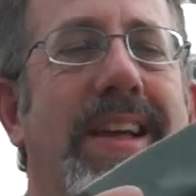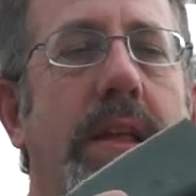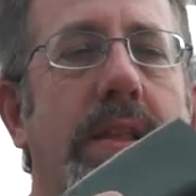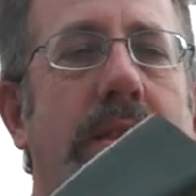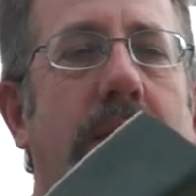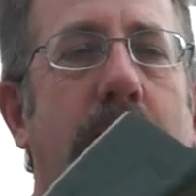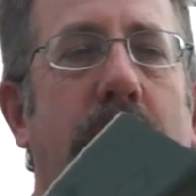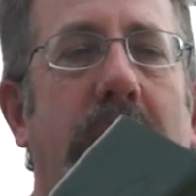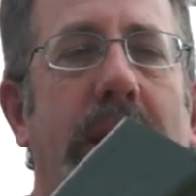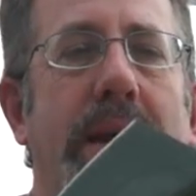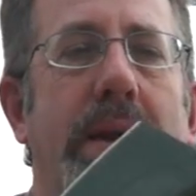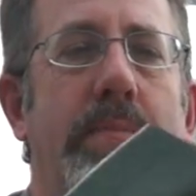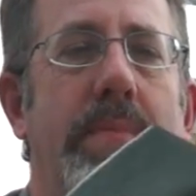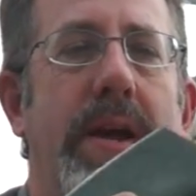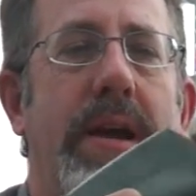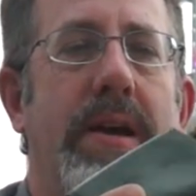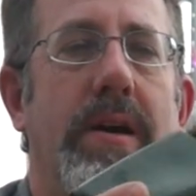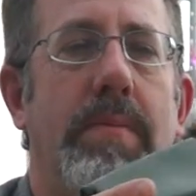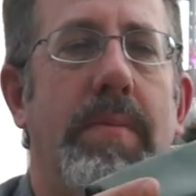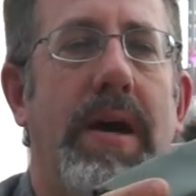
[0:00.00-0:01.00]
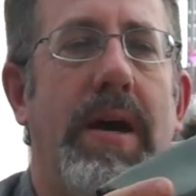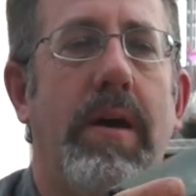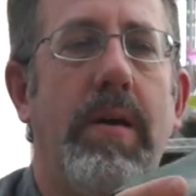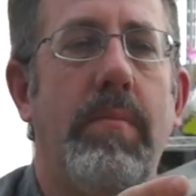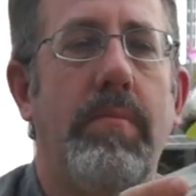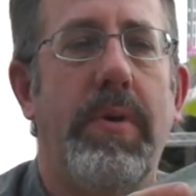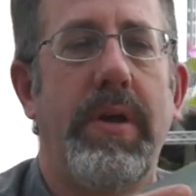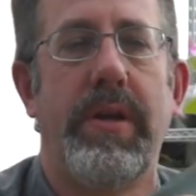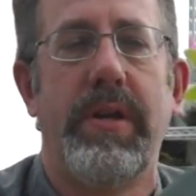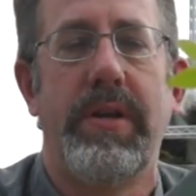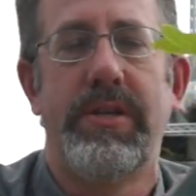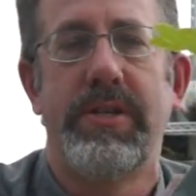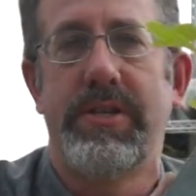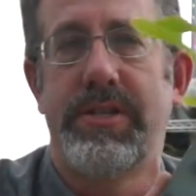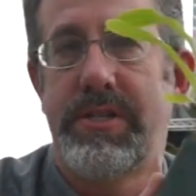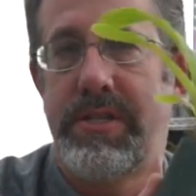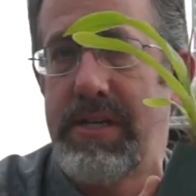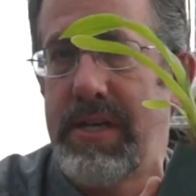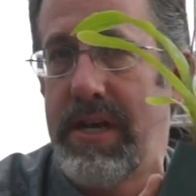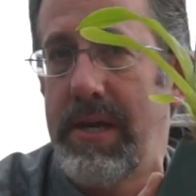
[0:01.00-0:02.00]
the plant may come out, but you just
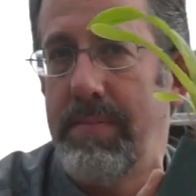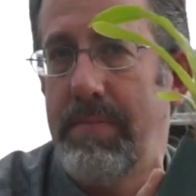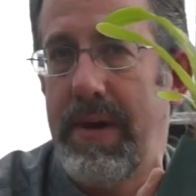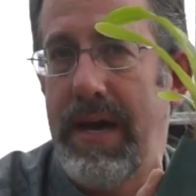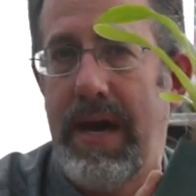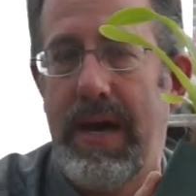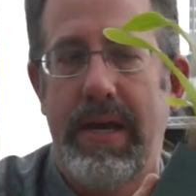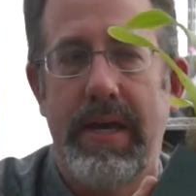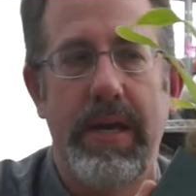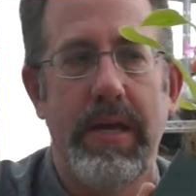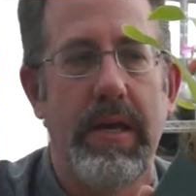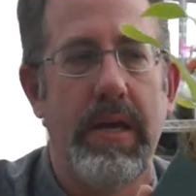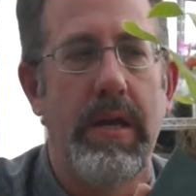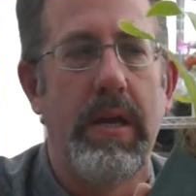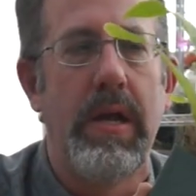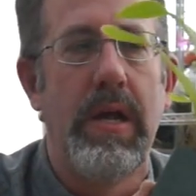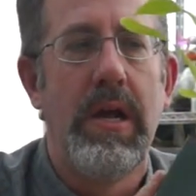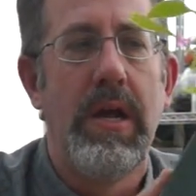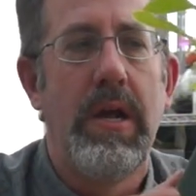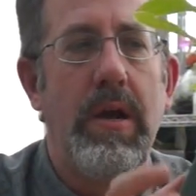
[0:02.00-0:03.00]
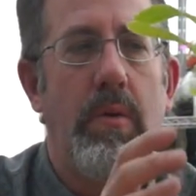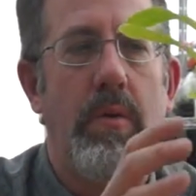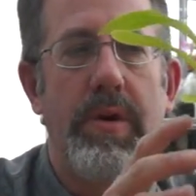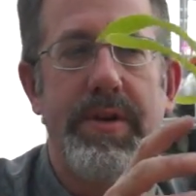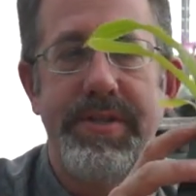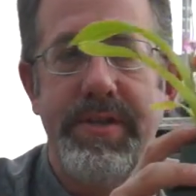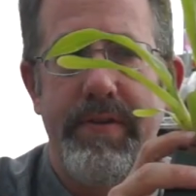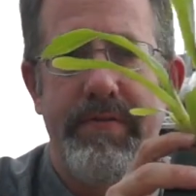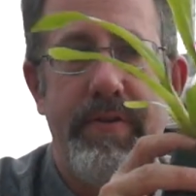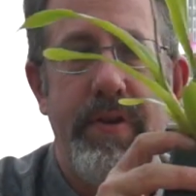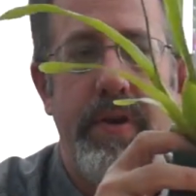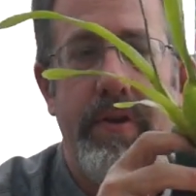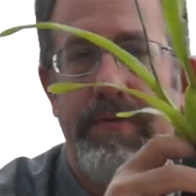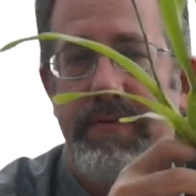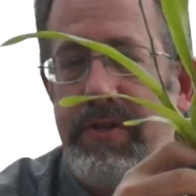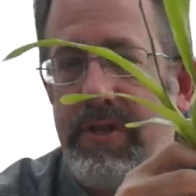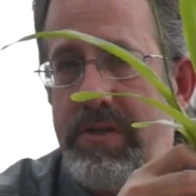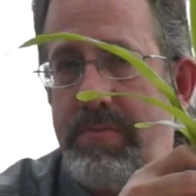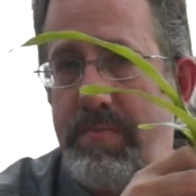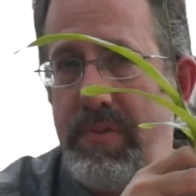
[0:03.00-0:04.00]
stick it back in. Whereas if you've
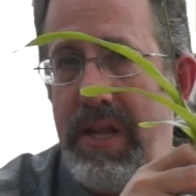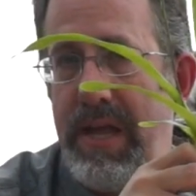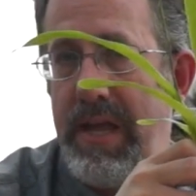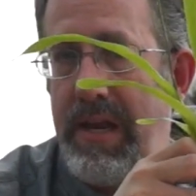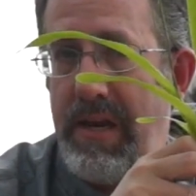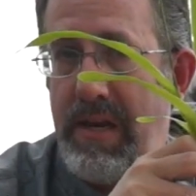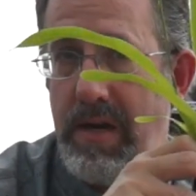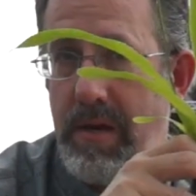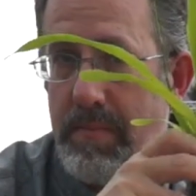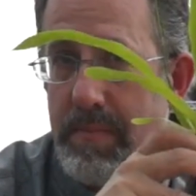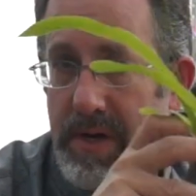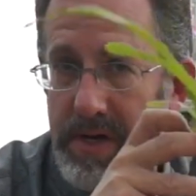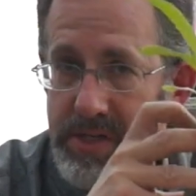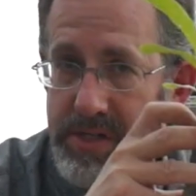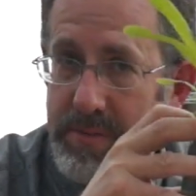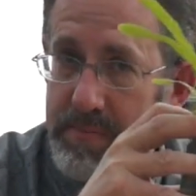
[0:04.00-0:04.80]
just planted a bunch